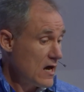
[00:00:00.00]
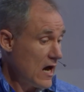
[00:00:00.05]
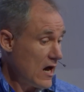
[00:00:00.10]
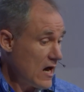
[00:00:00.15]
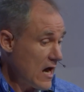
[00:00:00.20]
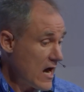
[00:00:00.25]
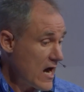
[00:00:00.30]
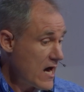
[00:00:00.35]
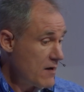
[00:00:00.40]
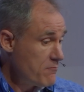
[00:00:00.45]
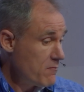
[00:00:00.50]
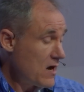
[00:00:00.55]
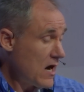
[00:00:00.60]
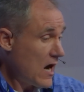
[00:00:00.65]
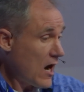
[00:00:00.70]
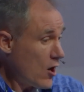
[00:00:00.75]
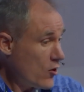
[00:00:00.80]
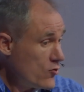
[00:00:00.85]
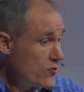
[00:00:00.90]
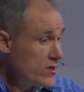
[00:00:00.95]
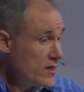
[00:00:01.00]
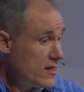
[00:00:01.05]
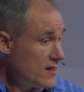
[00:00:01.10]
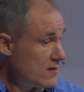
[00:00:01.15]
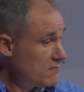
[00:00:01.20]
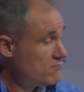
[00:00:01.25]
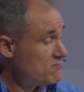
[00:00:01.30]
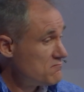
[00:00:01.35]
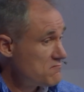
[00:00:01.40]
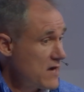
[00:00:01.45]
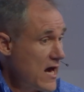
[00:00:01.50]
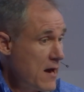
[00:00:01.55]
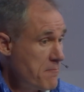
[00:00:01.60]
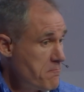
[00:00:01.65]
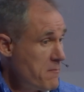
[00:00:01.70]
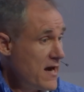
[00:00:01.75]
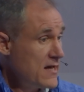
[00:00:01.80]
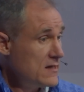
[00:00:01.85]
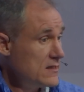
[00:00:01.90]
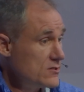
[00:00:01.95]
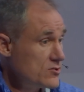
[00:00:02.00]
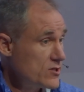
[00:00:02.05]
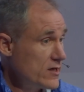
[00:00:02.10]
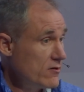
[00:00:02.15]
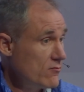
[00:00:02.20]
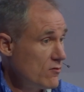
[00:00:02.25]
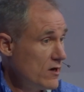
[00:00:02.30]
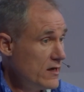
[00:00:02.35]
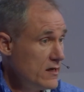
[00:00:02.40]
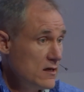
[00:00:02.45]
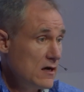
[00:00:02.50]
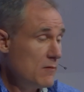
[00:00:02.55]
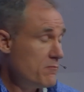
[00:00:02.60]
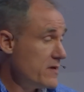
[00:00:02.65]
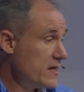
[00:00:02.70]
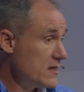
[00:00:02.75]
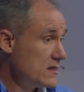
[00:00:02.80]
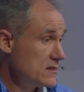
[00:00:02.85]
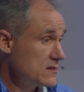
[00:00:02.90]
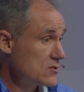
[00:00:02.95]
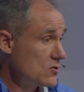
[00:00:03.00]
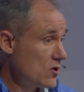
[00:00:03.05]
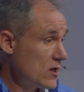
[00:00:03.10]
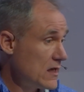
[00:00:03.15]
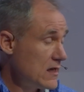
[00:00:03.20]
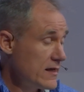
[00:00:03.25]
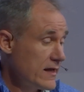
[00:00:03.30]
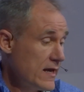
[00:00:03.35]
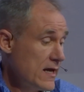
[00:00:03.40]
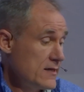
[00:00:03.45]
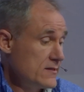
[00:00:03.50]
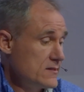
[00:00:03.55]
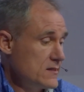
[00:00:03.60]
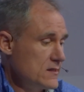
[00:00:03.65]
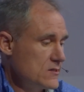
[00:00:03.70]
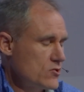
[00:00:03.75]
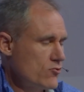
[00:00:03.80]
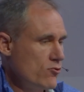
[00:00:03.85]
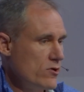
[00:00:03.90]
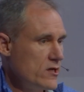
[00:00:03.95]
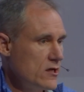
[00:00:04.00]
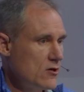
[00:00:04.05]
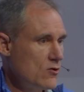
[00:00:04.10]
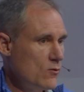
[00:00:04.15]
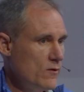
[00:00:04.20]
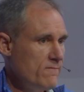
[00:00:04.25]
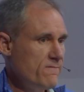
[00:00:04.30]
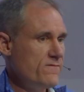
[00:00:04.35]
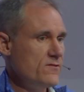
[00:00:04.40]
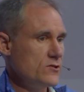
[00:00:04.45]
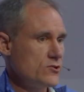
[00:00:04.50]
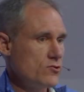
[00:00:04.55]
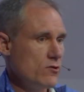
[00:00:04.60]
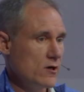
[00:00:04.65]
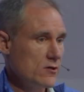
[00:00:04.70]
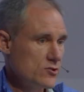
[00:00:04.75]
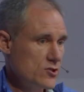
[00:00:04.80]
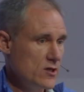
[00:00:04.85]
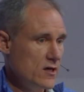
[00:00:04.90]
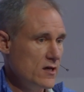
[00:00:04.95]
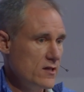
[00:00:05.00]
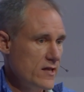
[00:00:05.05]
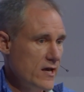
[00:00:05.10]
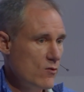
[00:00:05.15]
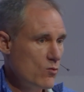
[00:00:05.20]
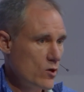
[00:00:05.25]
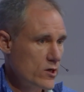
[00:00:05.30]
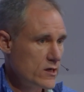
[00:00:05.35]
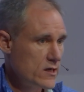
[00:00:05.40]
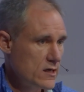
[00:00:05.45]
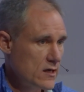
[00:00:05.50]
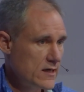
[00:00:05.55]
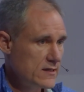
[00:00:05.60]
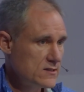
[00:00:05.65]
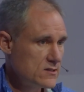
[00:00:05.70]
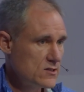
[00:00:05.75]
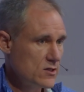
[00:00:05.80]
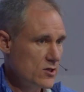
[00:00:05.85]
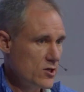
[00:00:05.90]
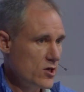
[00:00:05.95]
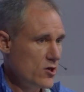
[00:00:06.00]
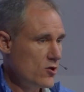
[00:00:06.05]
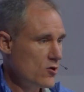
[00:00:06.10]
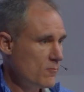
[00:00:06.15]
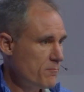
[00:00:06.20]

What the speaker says: own it and manage it, right? I mean, it's oil and gas, it's critical infrastructure. They want a nice secure